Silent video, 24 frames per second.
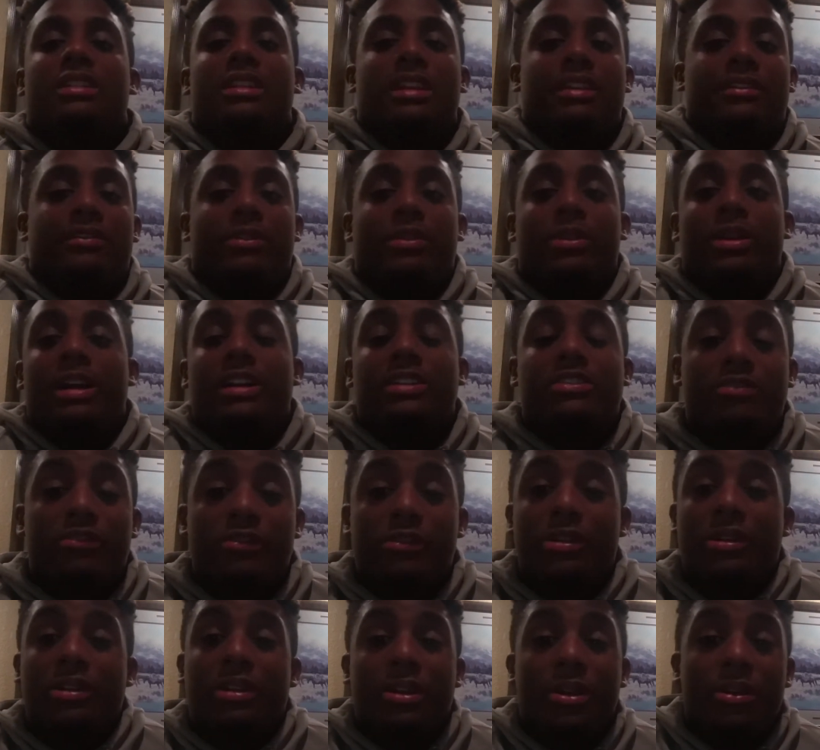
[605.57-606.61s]
If you guys
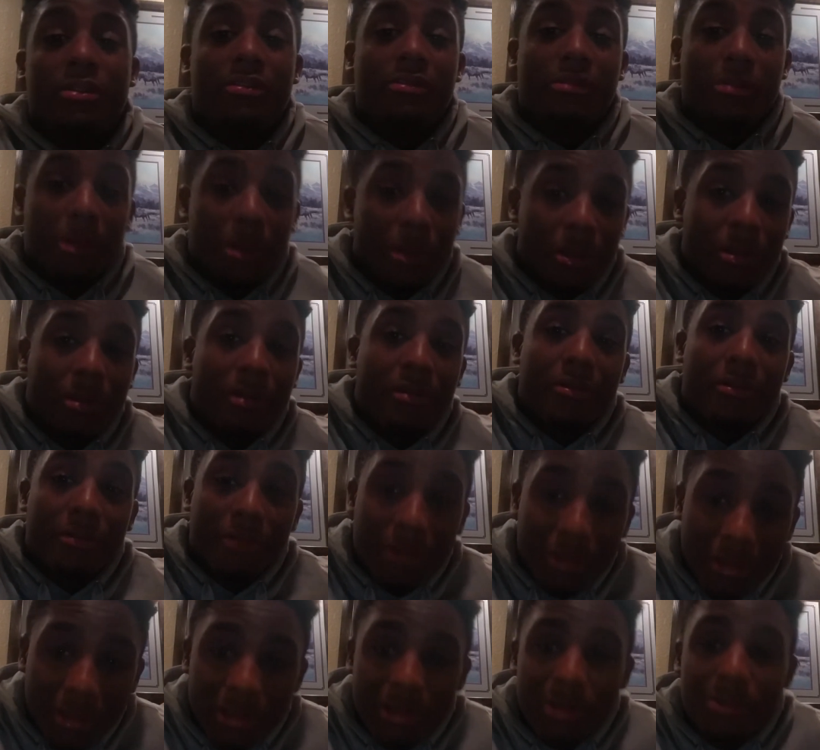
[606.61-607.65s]
really, really,
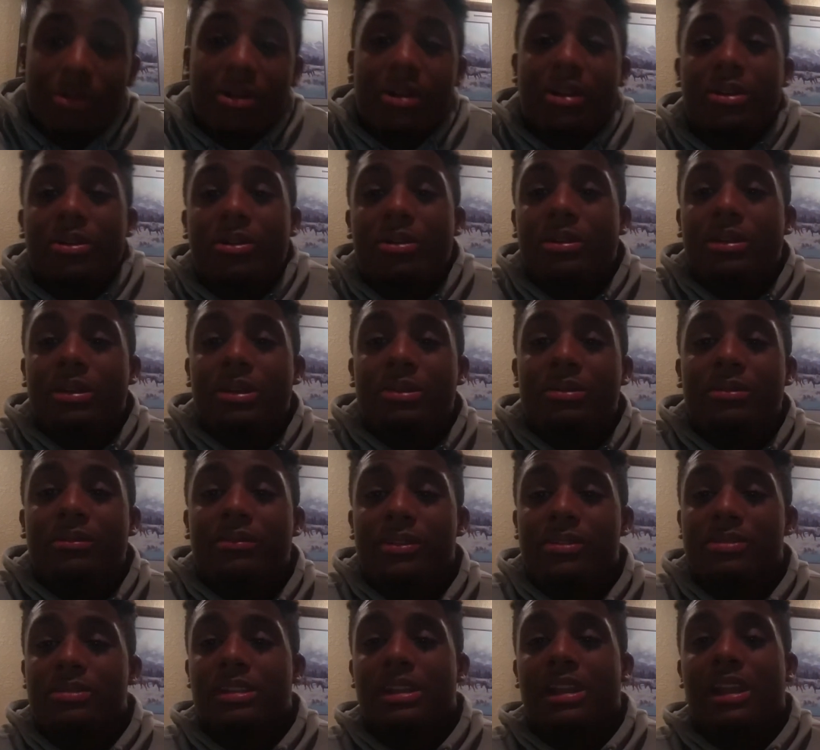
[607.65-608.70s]
really want to go to
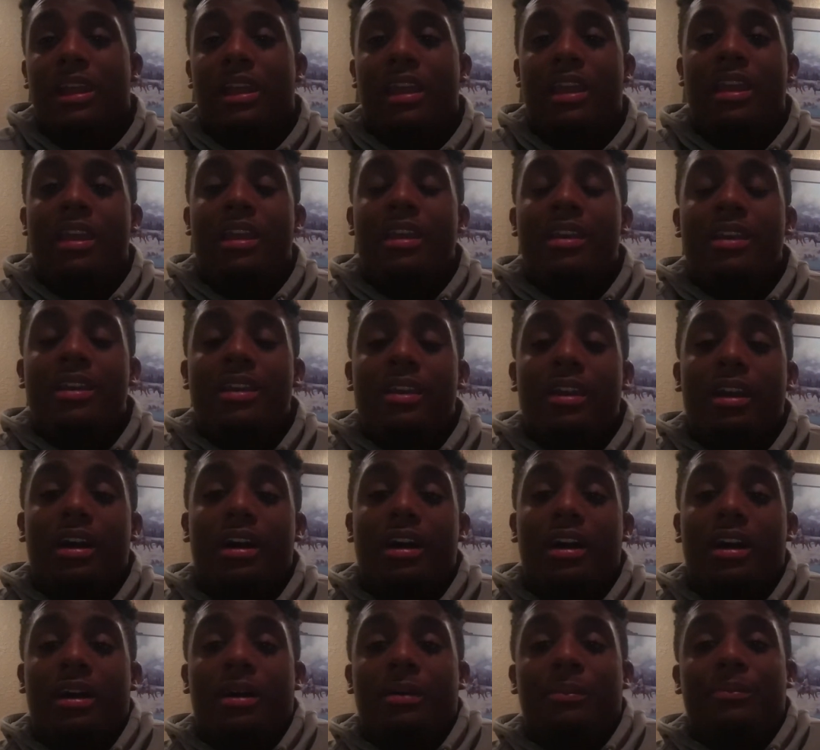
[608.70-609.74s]
university
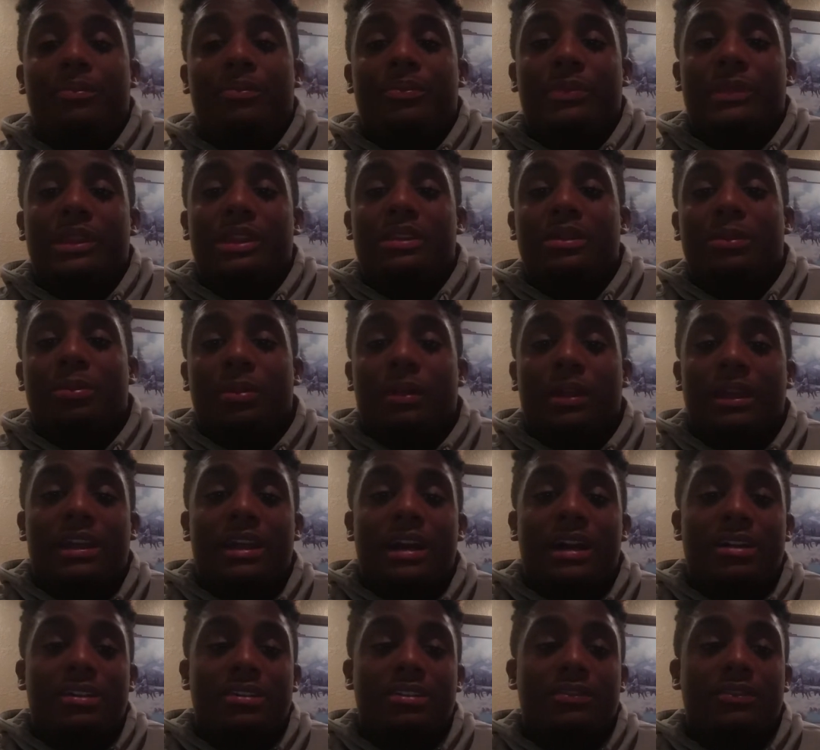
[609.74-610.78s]
to play
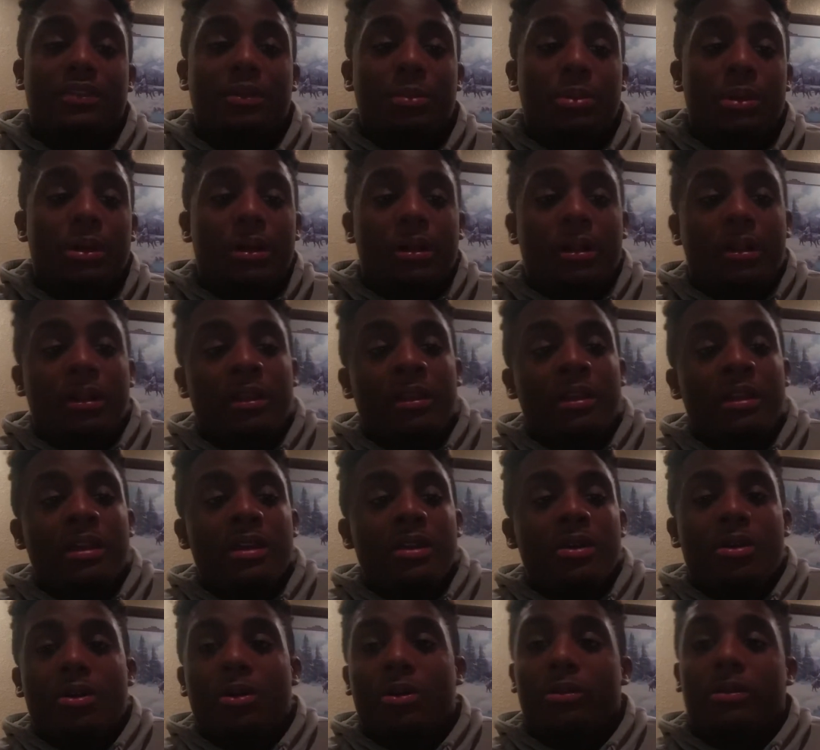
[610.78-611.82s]
college football
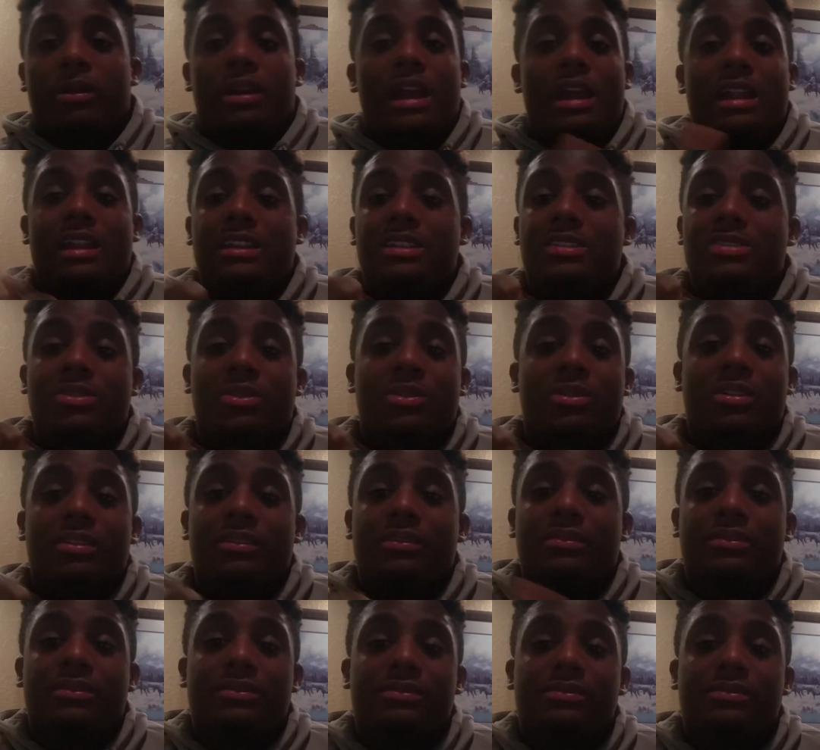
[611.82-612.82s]
or any sort of